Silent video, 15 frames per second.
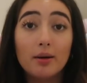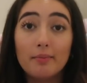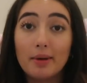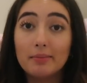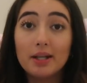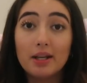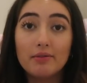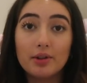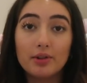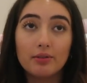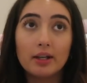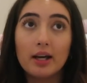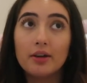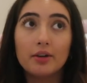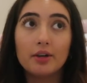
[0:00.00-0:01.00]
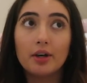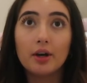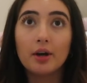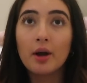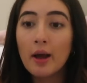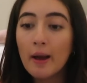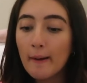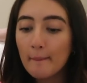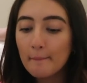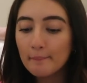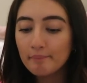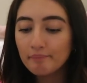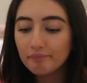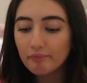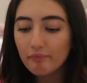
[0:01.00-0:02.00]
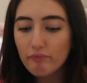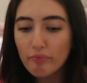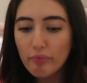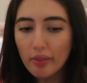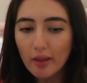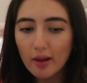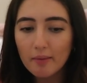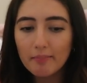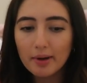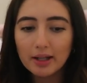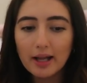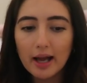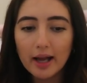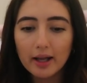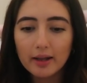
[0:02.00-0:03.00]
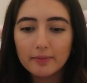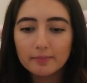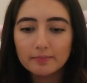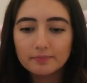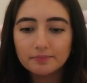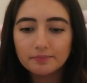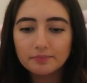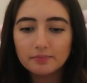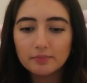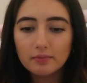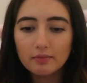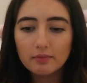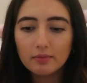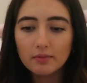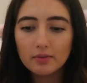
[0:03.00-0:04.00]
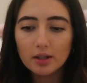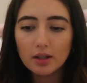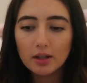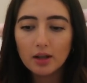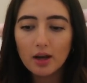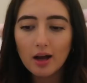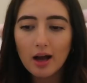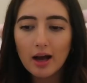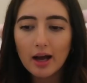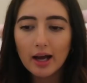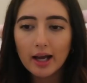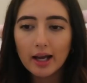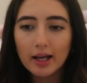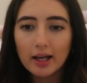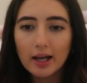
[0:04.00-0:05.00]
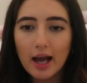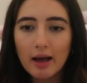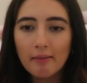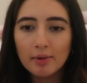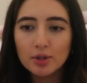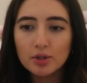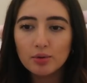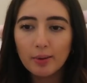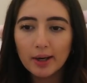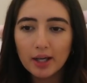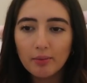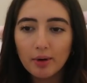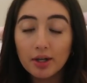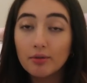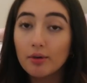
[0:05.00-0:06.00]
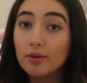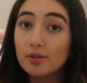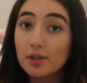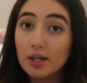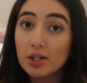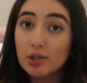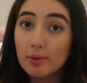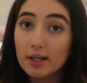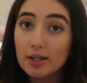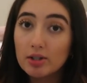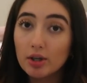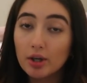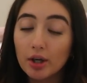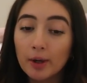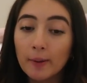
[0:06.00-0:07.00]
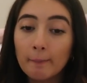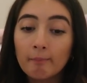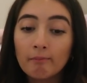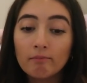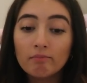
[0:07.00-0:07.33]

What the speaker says: maybe even 3, I don't know. But like, I am a 21-year-old turning 22.